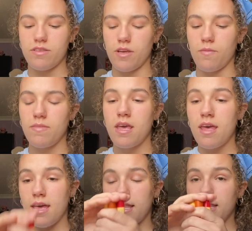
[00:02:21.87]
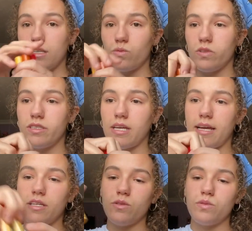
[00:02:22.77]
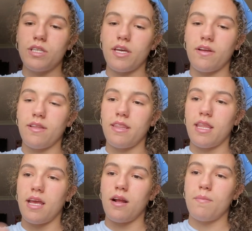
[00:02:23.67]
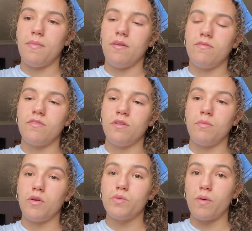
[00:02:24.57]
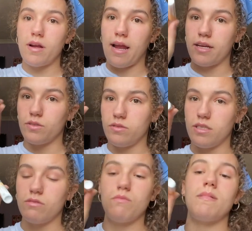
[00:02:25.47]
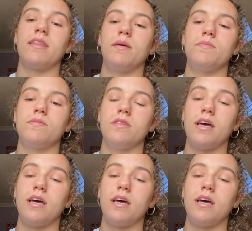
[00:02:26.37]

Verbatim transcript: So these ones I use here and there, but for the most part, I use these when my lips,